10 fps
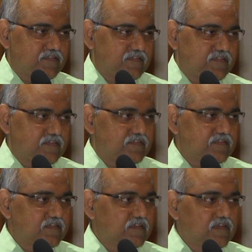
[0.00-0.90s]

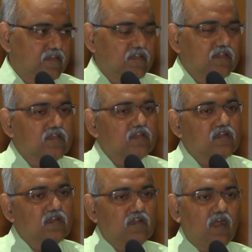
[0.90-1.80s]
basis.
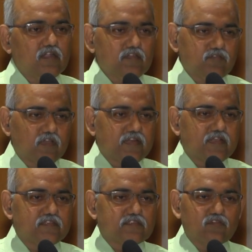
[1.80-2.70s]
Lot of
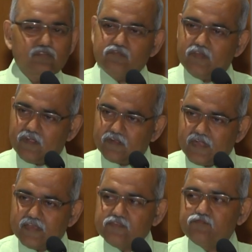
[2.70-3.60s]
agricultural loans were not
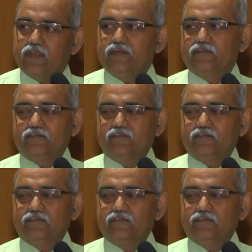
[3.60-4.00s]
classified.